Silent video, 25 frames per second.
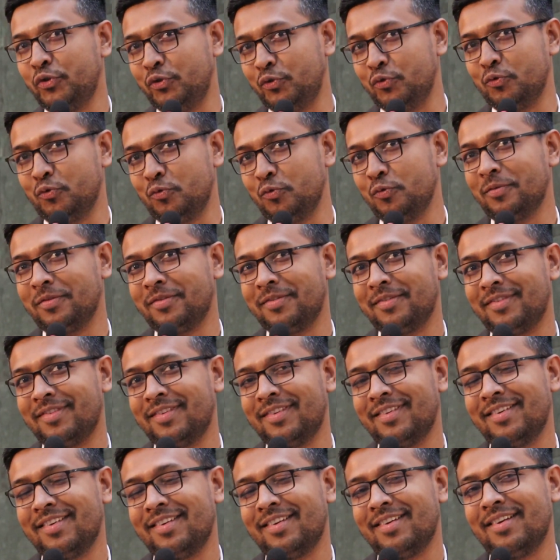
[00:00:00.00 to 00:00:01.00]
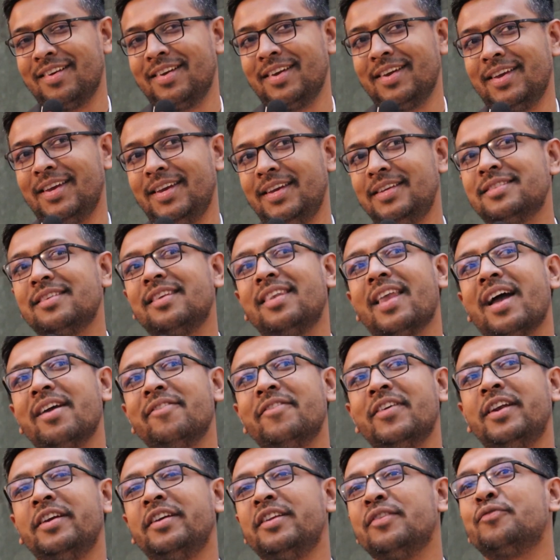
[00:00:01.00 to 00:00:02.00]
you is a
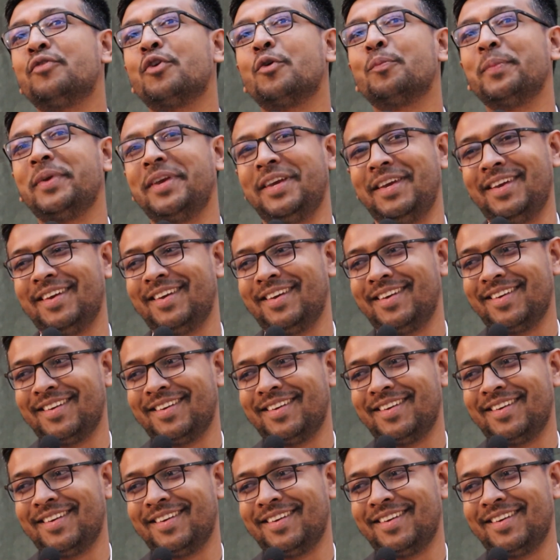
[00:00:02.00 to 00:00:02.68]
liability for me.